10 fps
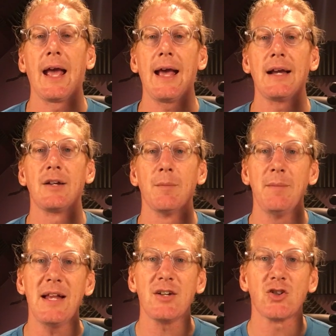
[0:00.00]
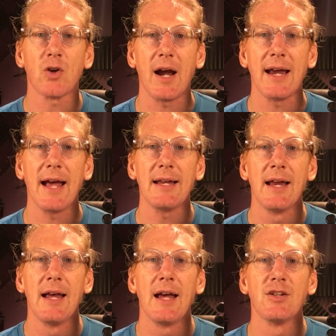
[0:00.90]
And a diminished
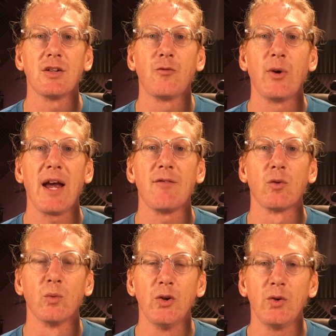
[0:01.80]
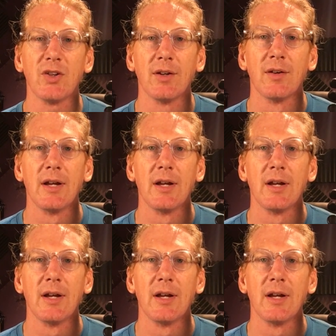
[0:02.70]
triad is if we have a root